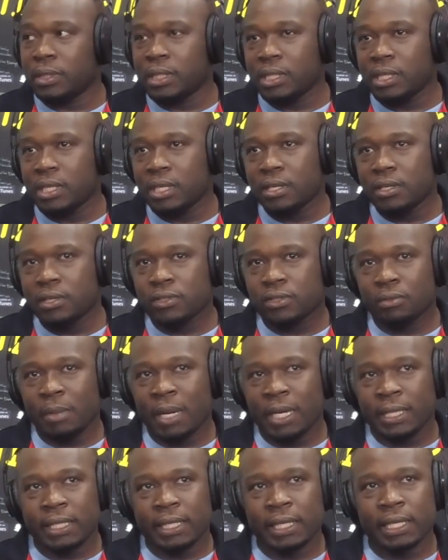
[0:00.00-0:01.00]
Mm-hmm. So
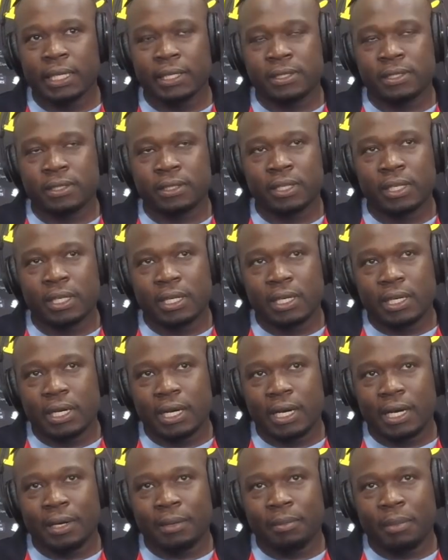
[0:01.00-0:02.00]
my thing is
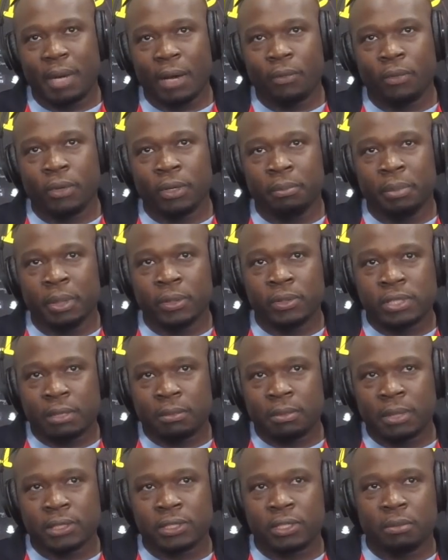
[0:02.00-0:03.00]
I want to build
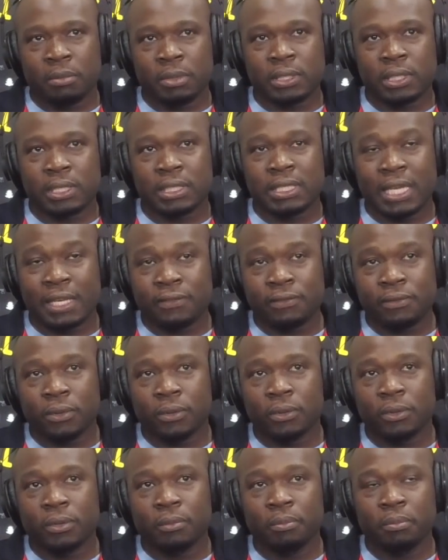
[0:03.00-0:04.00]
something that's going to be
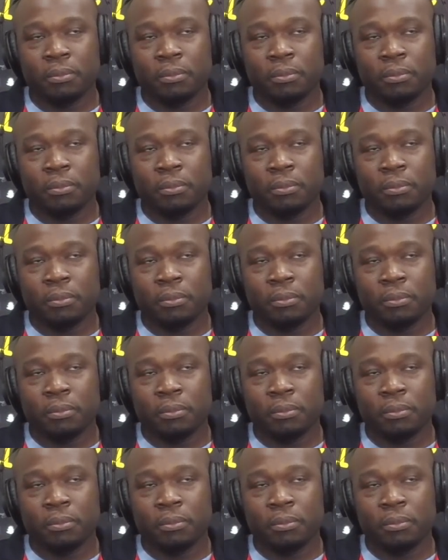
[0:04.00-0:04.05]
successful.